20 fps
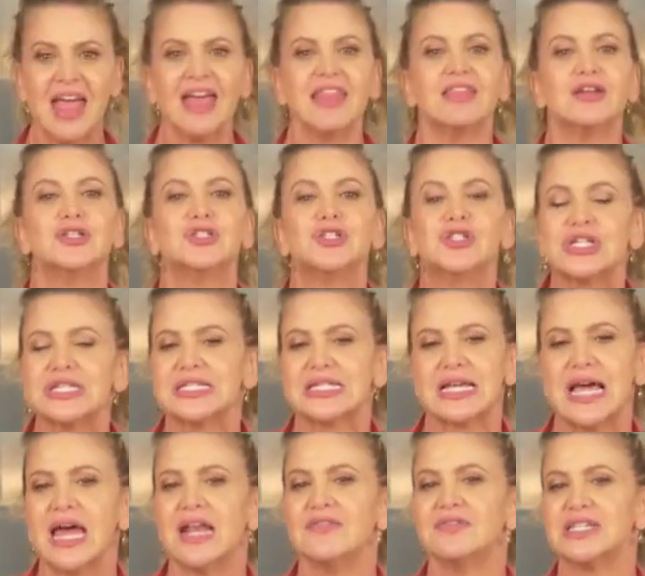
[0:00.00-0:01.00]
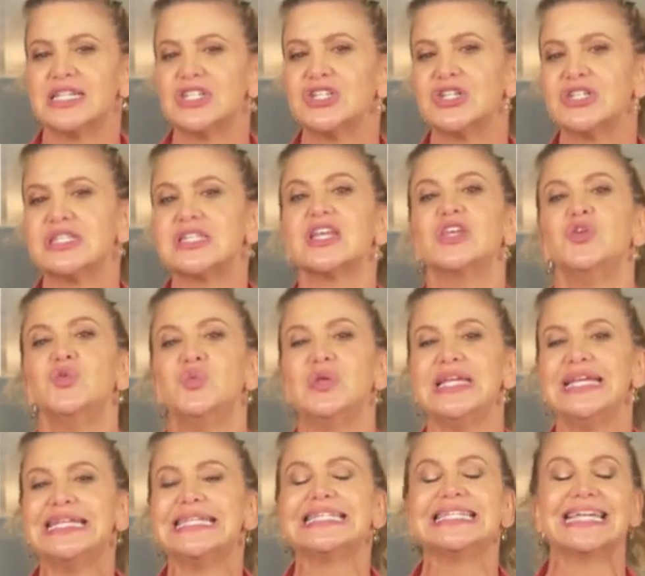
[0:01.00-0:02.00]
They're just the kind of dishes you
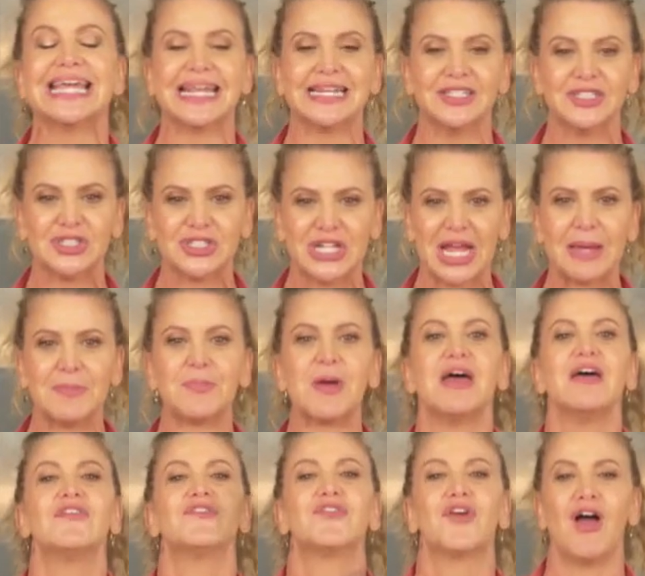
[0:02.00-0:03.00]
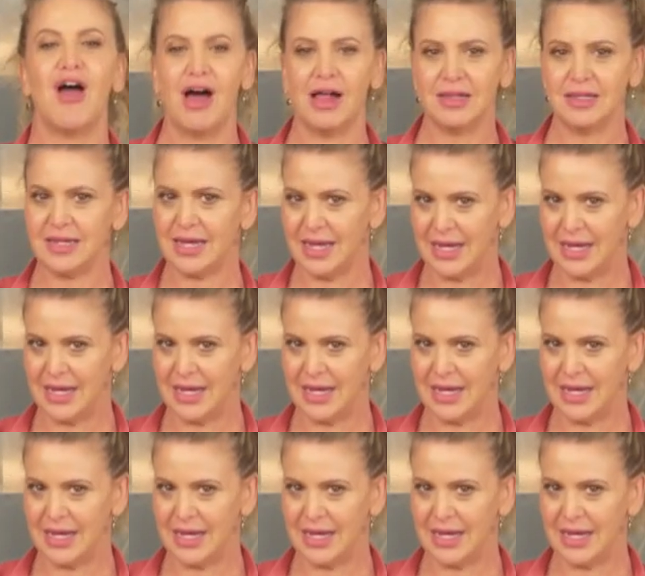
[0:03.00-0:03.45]
need to get in shape for holiday